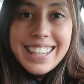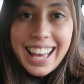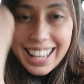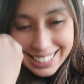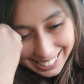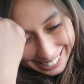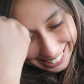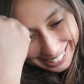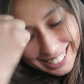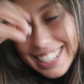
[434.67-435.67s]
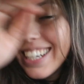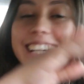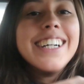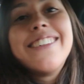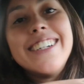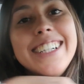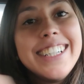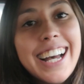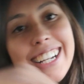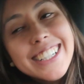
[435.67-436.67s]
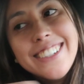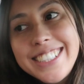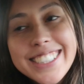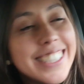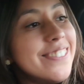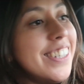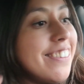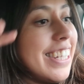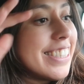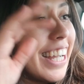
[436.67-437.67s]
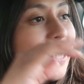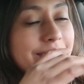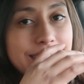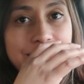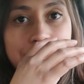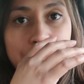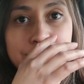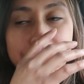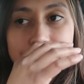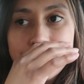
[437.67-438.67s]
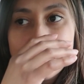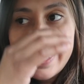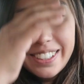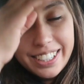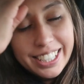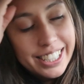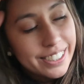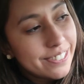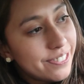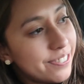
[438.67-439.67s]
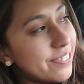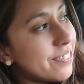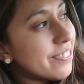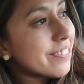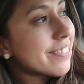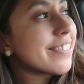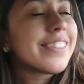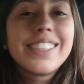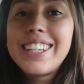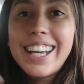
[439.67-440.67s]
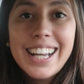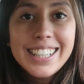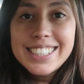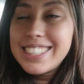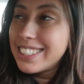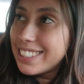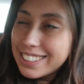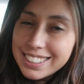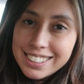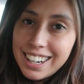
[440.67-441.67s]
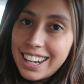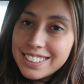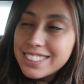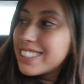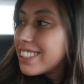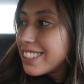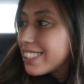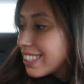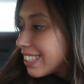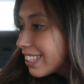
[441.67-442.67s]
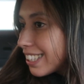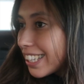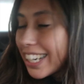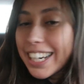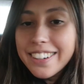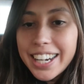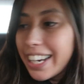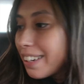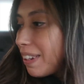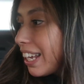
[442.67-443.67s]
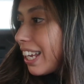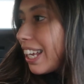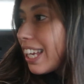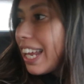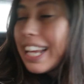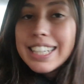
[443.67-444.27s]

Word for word: Yes! We're not going to the movies. I am so happy. Okay, good. I just, God was just hearing me